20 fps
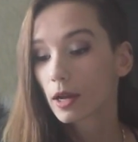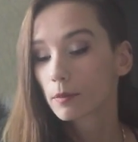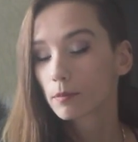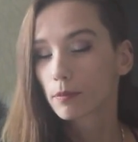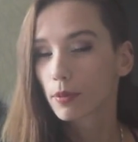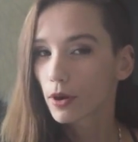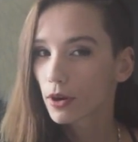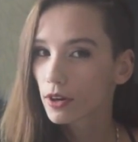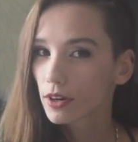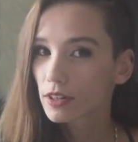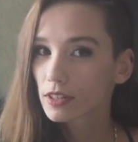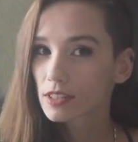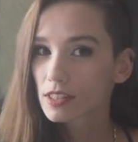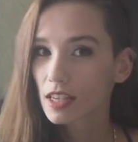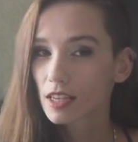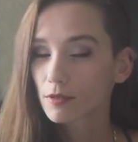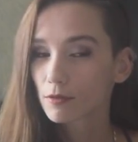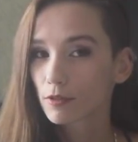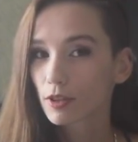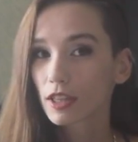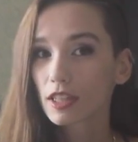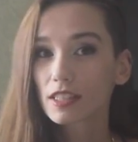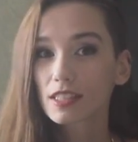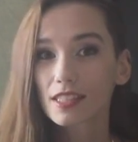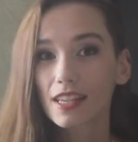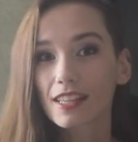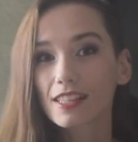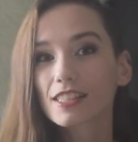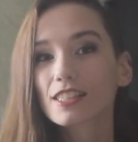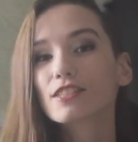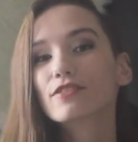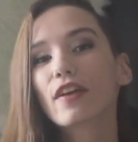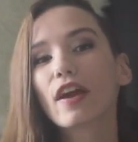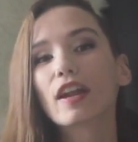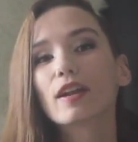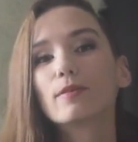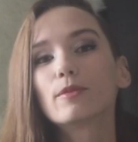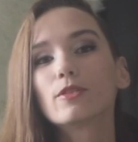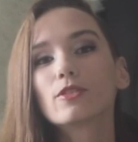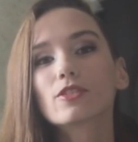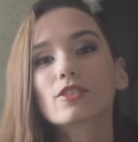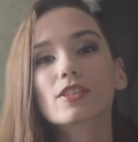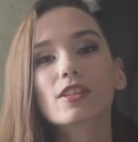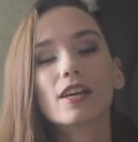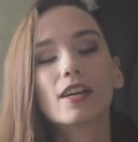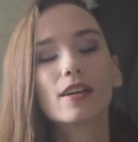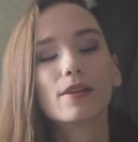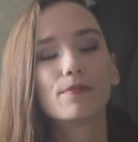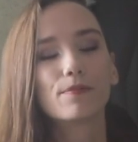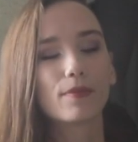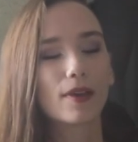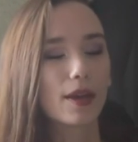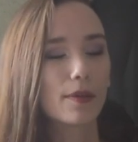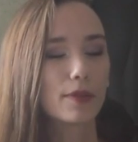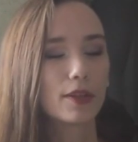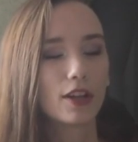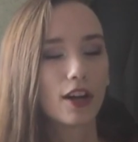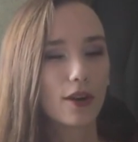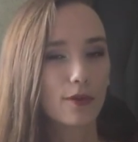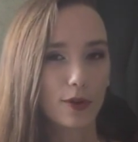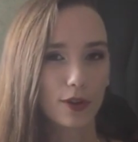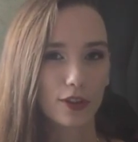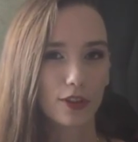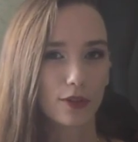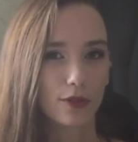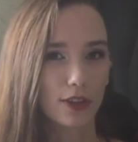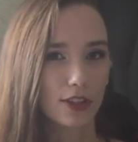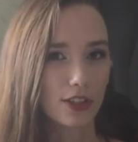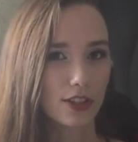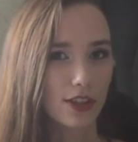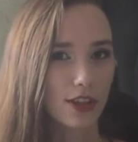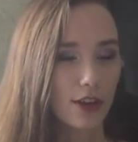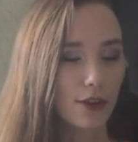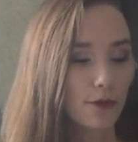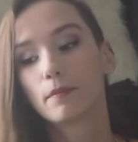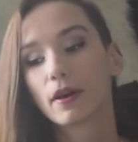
Birds and really sensitive animals, maybe not worth the risk though.